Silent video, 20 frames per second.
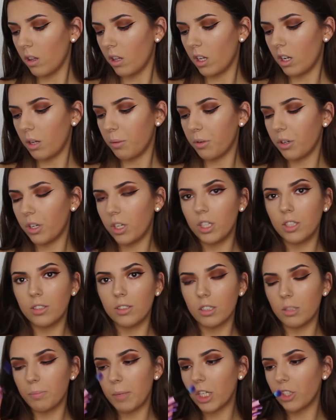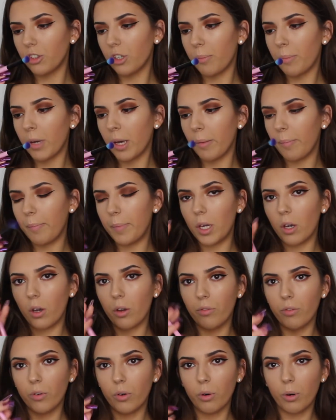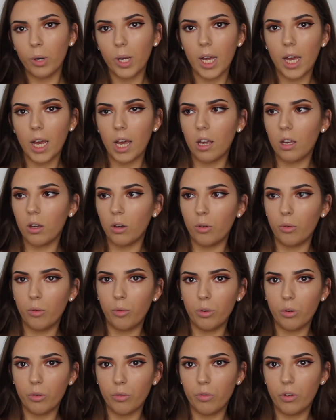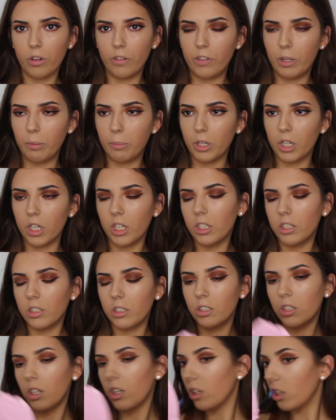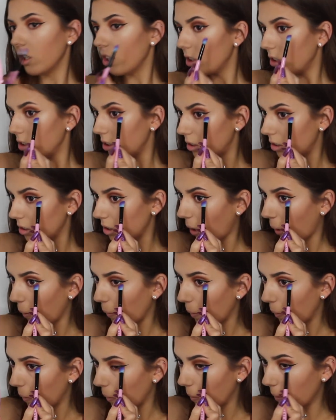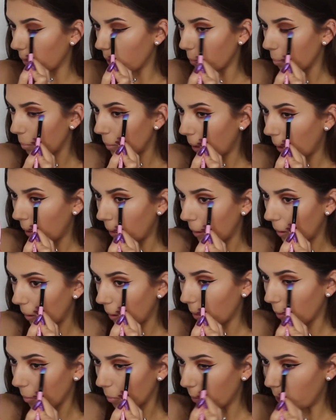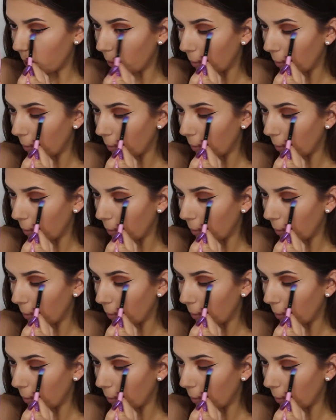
Then I'm going to use the Spectrum PO4 angled fluffy brush just to go under and blend it.